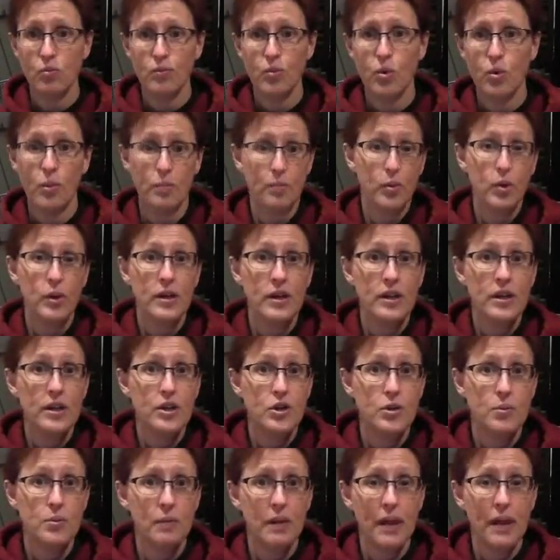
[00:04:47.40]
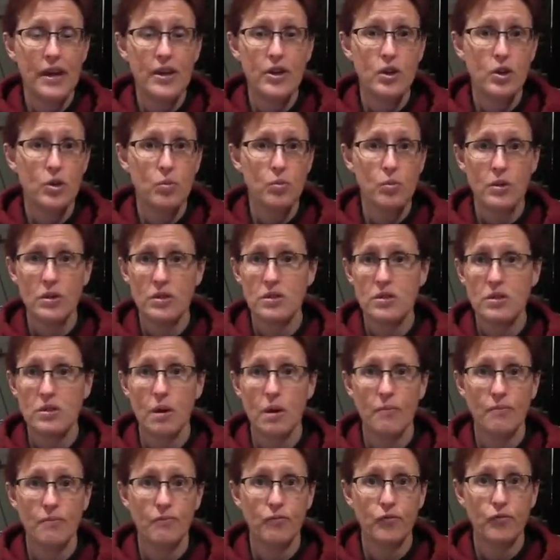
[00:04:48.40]
or put it in your blender with
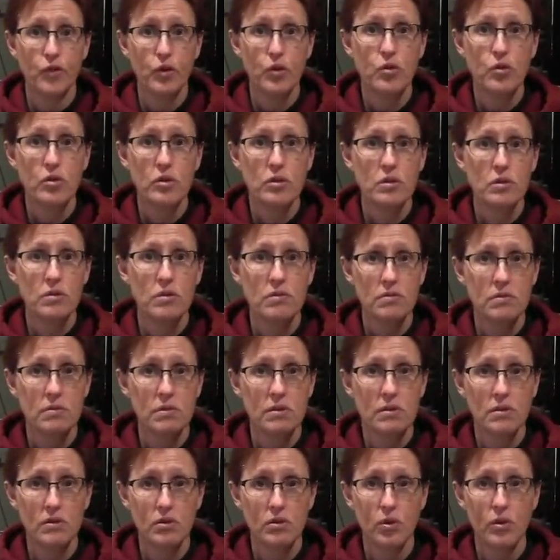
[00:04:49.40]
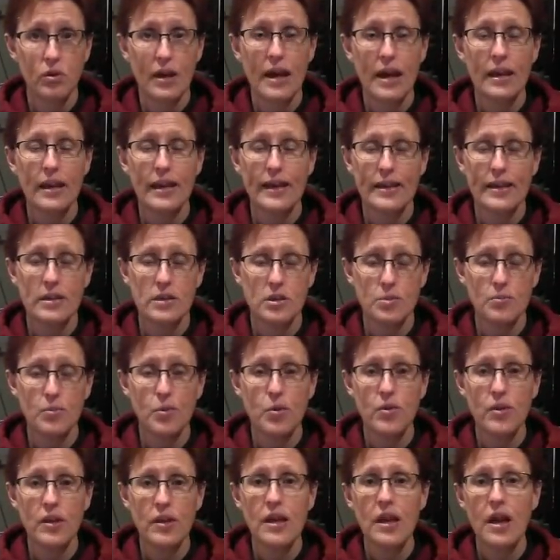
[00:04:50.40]
some fruit, do it kind of like a
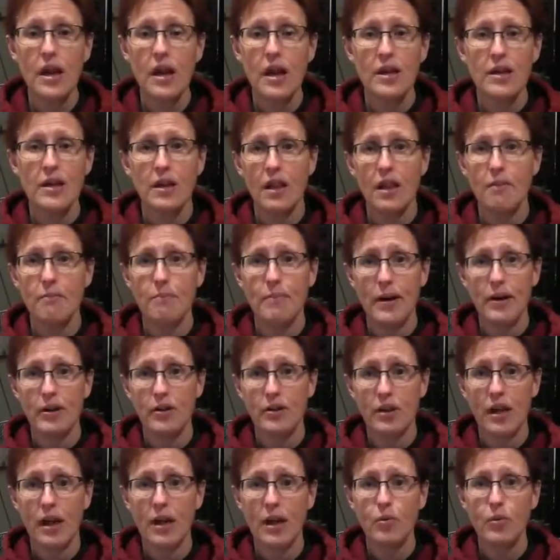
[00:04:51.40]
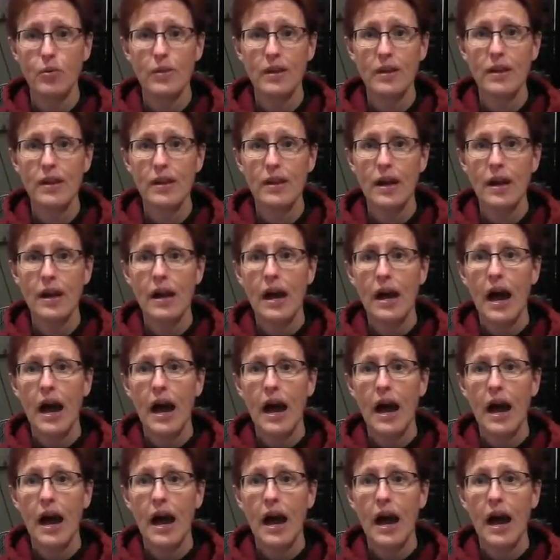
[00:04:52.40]
smoothie, you'll have better luck with it.